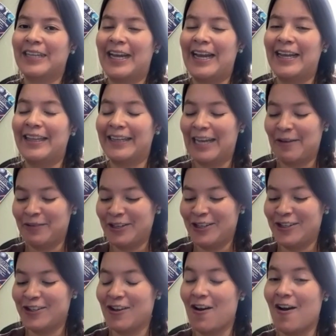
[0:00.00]
shy, like I
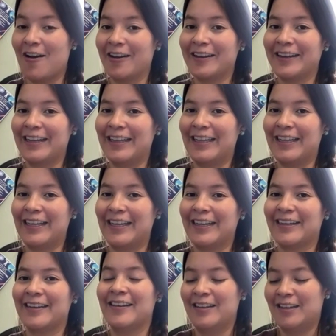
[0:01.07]
wouldn't talk. And like
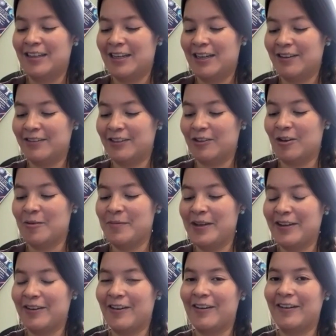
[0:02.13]
I was like, oh
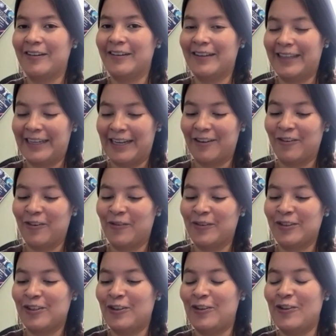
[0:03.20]
my God, like I don't know
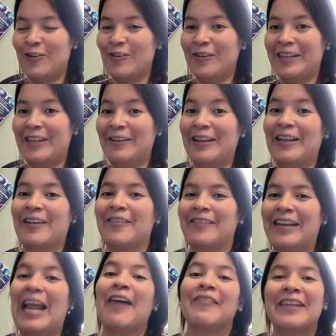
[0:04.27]
what to do. And then like
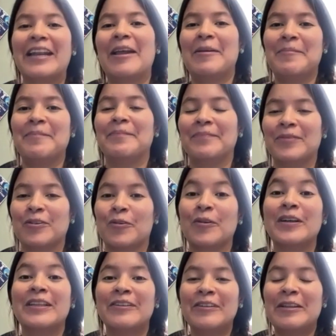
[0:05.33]
now that I'm
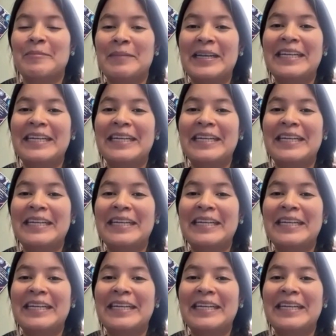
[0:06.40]
going to the